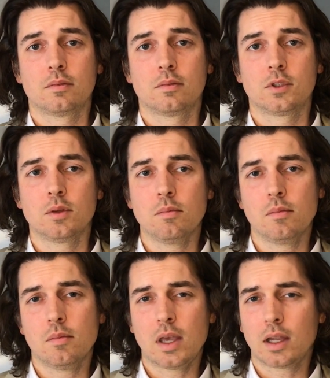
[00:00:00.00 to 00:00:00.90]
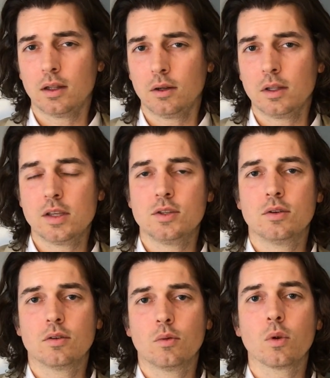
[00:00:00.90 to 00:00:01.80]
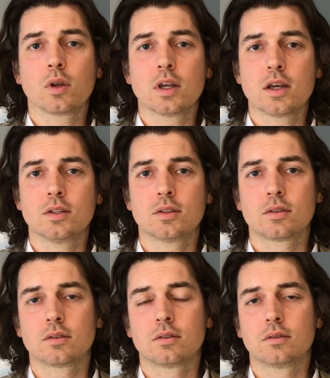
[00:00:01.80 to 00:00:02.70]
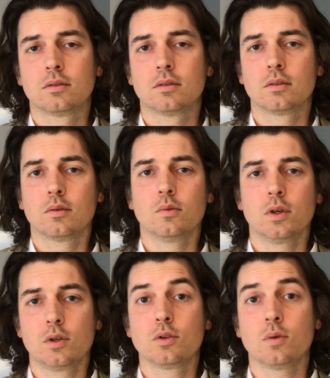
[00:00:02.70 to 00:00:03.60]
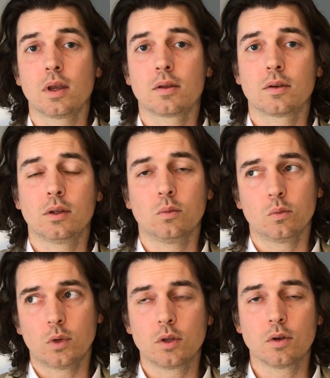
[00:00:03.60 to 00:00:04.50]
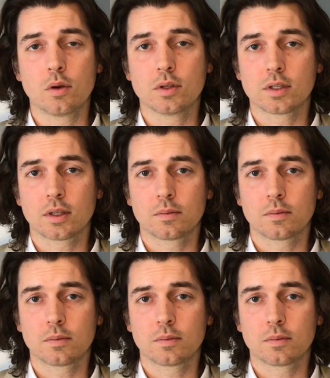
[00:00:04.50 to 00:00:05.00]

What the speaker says: to make it a little easier to organize what you're doing and what you're noticing.